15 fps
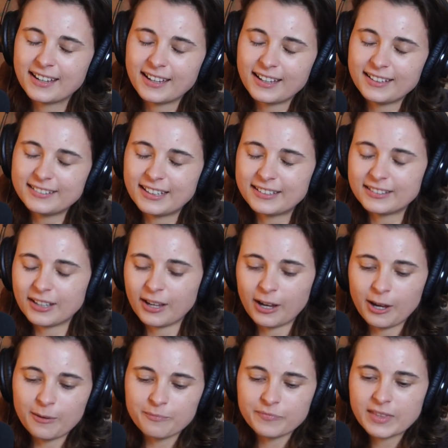And
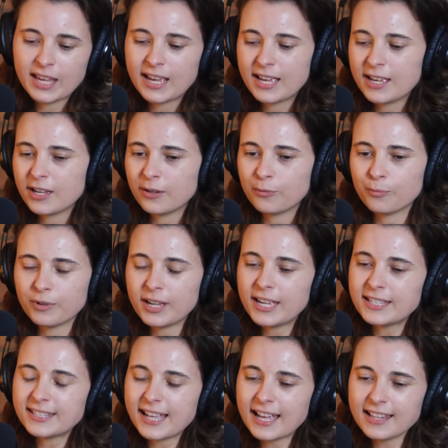then
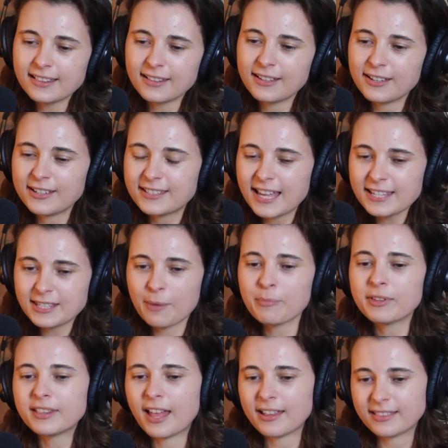is that
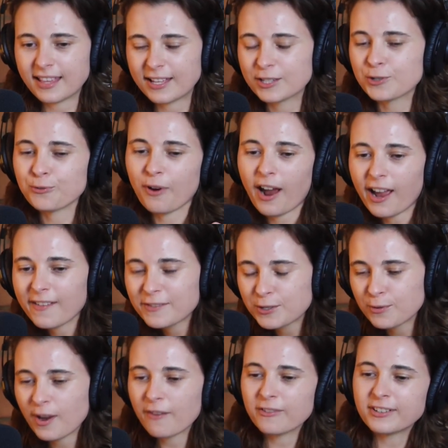something that drives
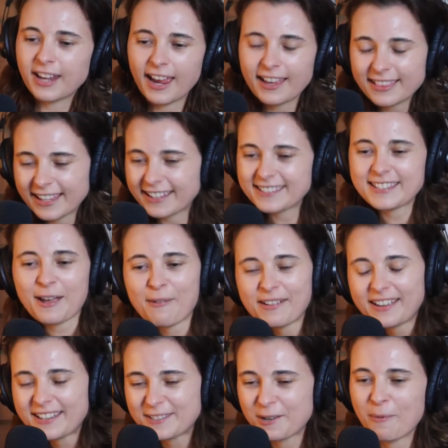you every day? Like, is that what
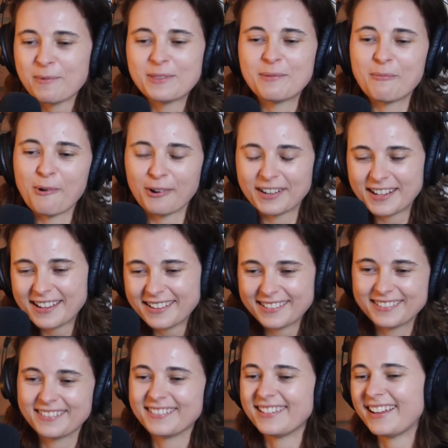gets you up in the morning and
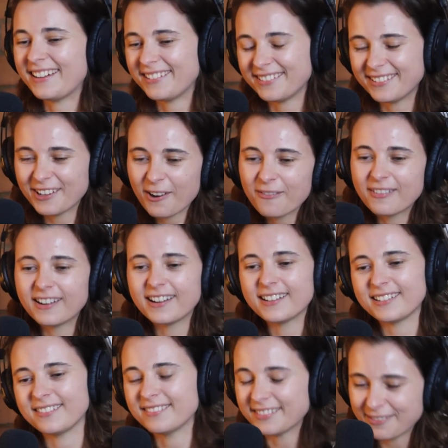you're like, you know what,
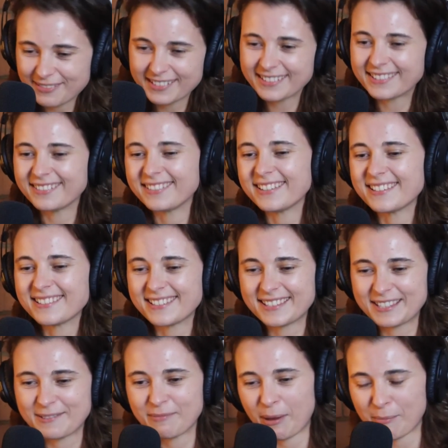I really want to do this.
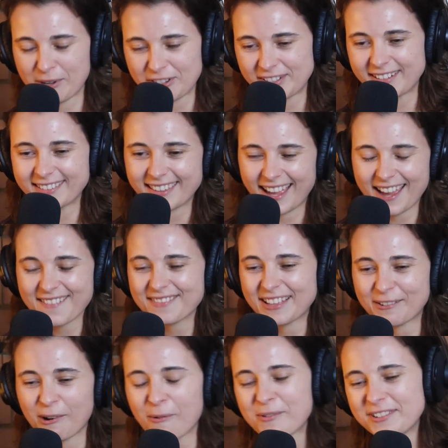This is my mission in life.
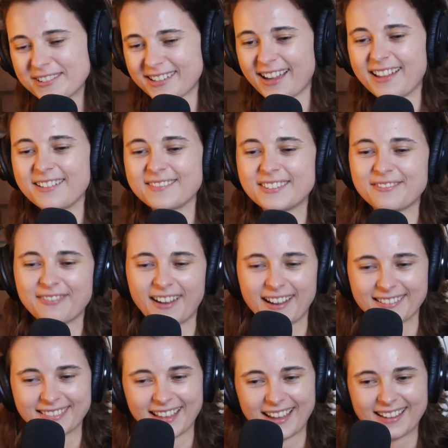Like, what would you kind of
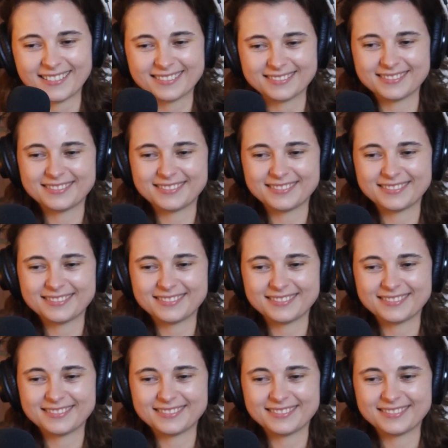define that?